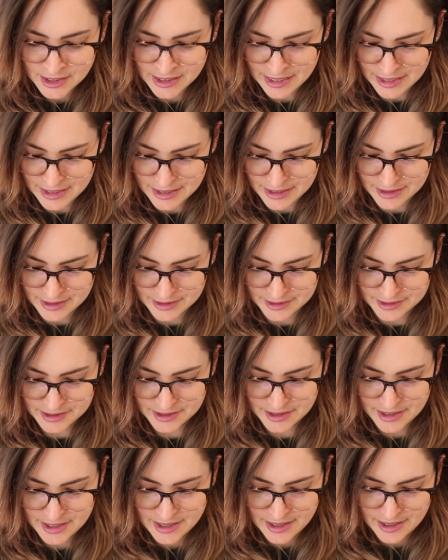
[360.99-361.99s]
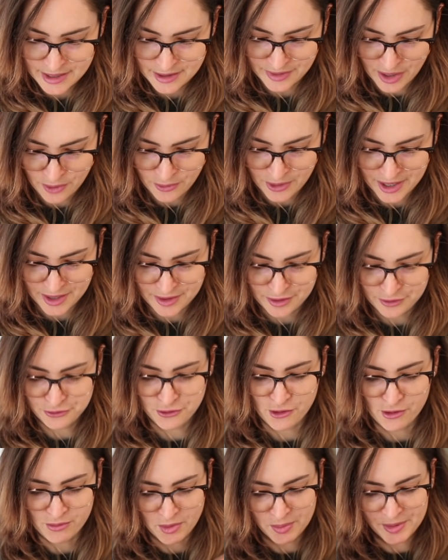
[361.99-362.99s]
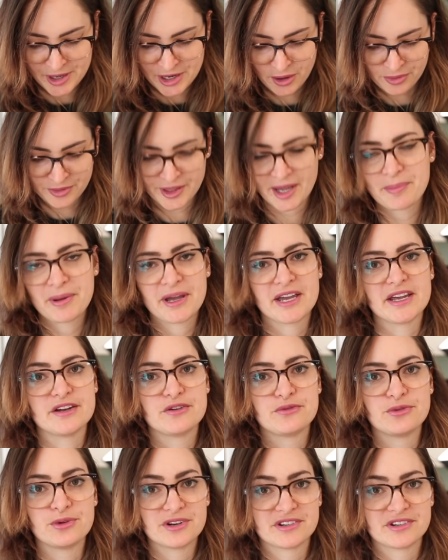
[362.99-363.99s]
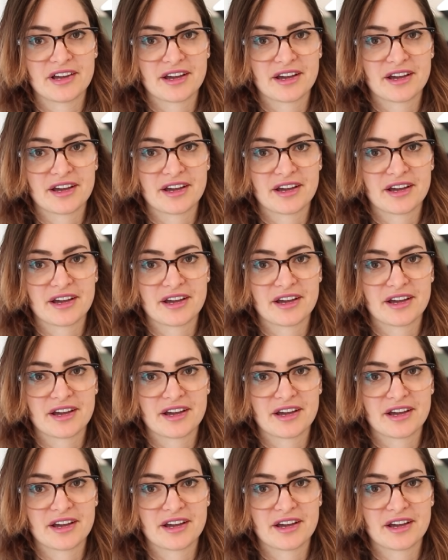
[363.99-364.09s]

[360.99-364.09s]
and that way the form will be on that page for